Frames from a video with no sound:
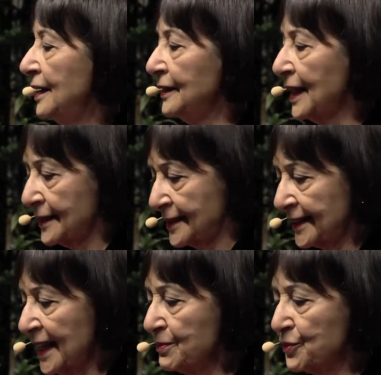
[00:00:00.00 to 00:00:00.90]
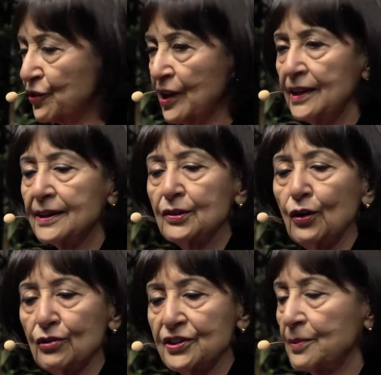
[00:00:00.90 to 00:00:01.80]
that same tray that
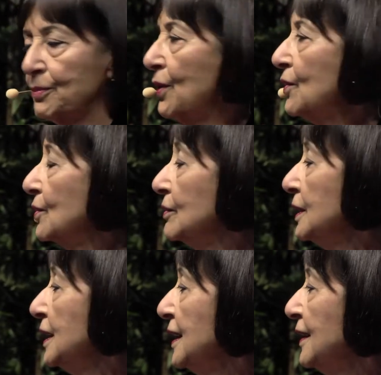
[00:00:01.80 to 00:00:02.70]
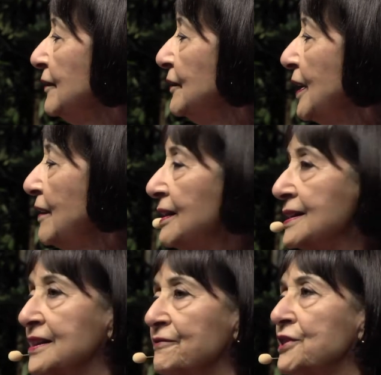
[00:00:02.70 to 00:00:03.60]
holds the bowl, there
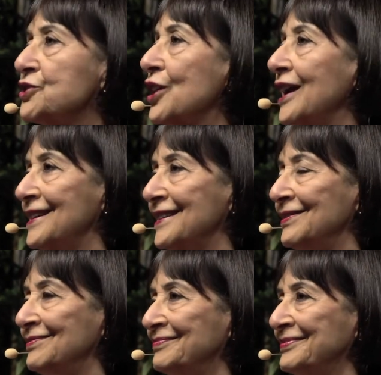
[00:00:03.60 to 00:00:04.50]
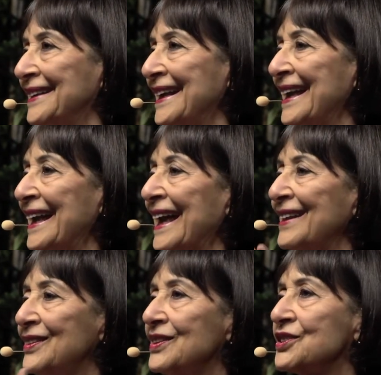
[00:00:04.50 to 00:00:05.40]
is a fish head.
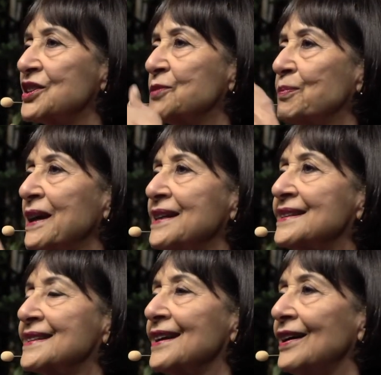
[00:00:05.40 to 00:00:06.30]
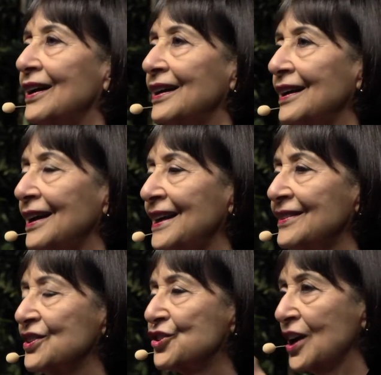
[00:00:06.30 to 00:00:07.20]
And this is placed in
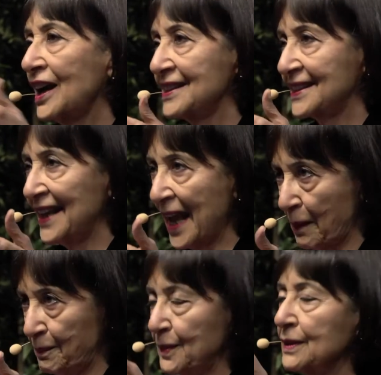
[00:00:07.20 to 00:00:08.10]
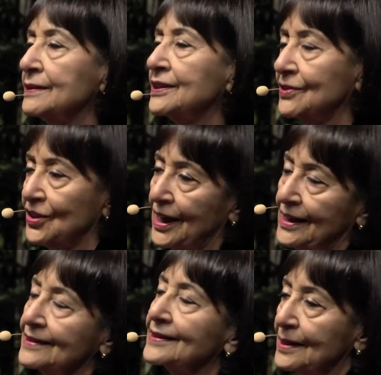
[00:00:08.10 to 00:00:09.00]
the child's lap. The
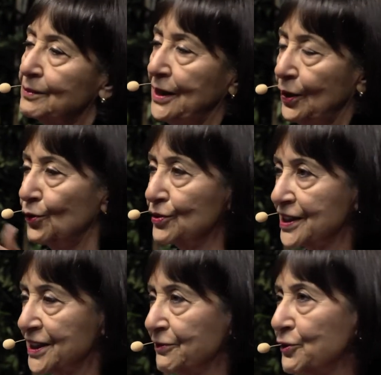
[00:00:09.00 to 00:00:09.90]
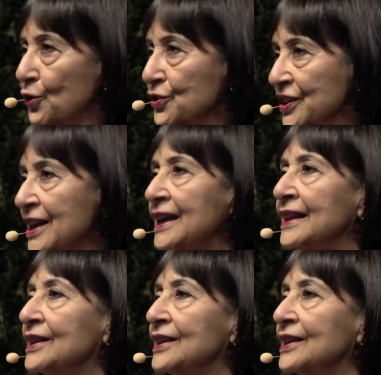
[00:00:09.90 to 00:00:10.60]
child, somebody holds it, of course. The